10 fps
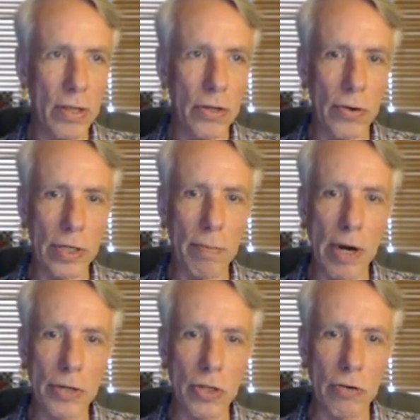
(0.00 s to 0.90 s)
going to
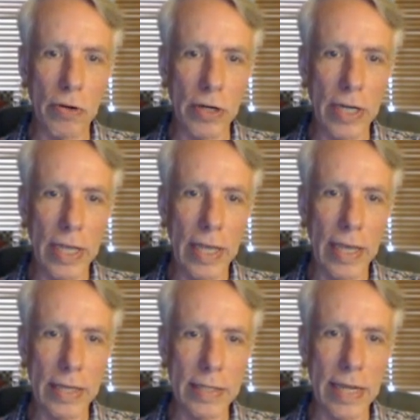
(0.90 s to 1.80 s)
march over
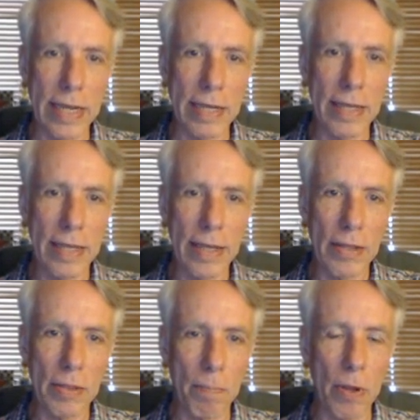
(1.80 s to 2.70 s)
and take
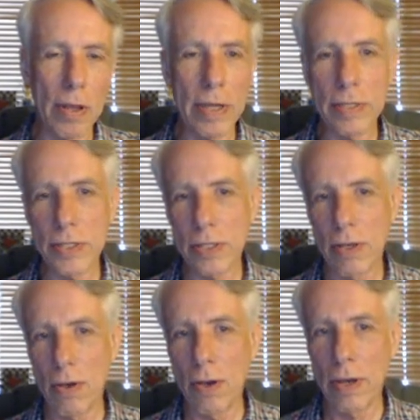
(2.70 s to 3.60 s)
the pawns
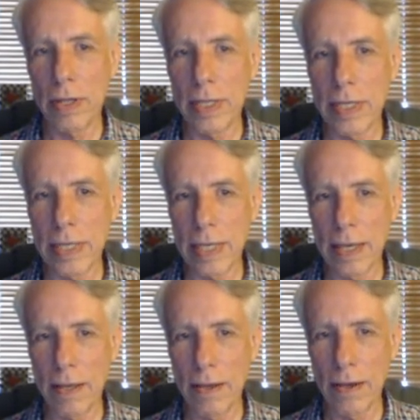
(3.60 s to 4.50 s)
on the
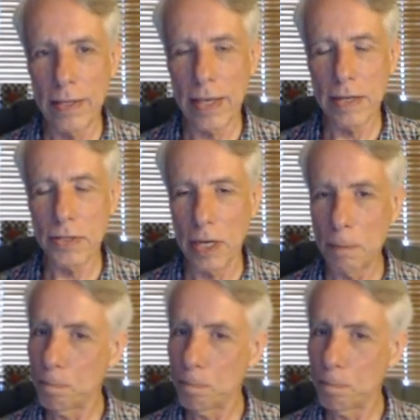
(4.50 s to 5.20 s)
uh, on the king side.